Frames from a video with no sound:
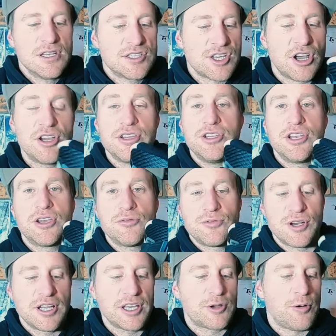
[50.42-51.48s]
So you can
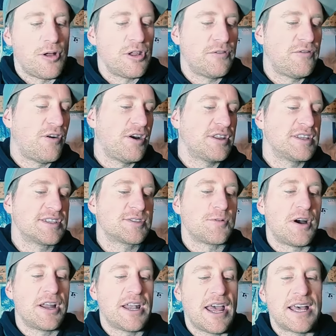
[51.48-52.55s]
really qualify this
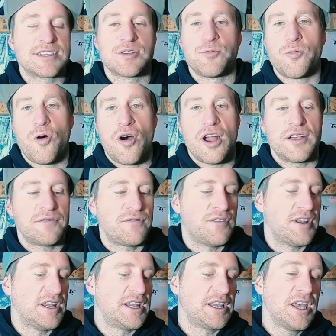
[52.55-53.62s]
one as a wide
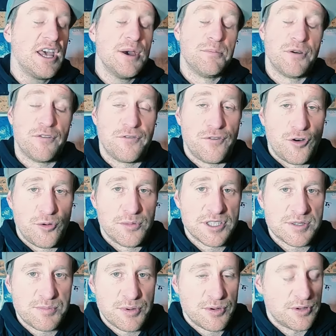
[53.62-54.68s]
fitting
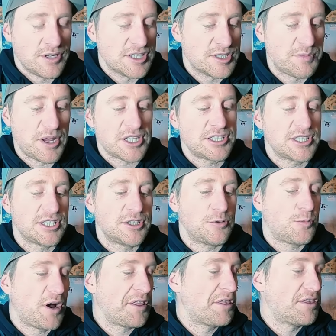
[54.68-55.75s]
performance boot, especially in
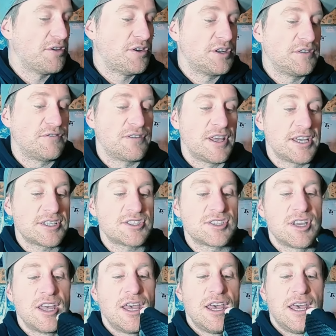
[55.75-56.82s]
the 130
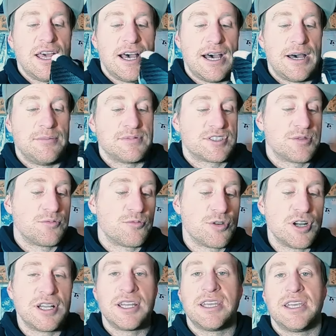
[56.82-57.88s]
Flex. Some
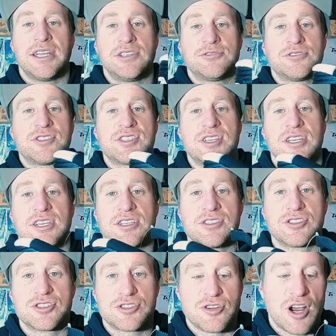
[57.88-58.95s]
really interesting
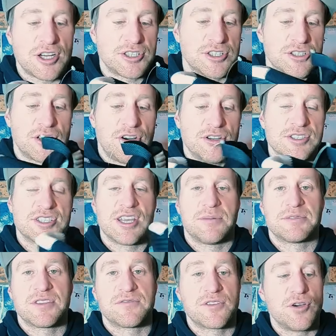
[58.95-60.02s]
construction
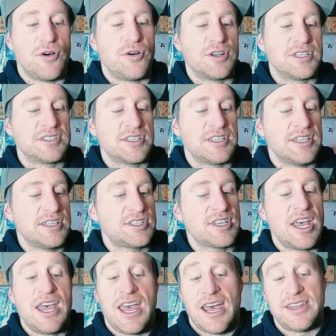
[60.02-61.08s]
concepts have gone into
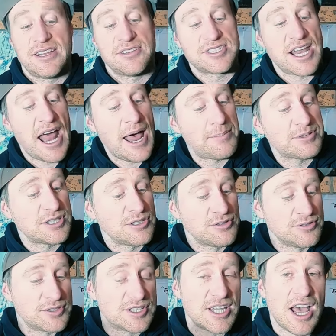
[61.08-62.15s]
this, and there's
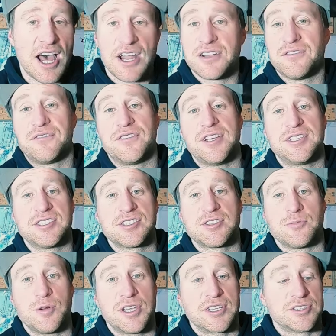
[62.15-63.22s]
absolute ton of
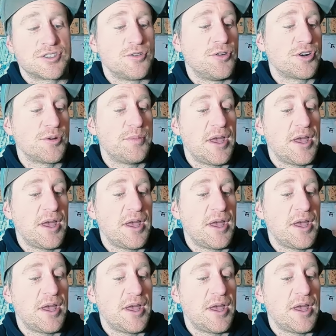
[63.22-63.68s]
features that we can talk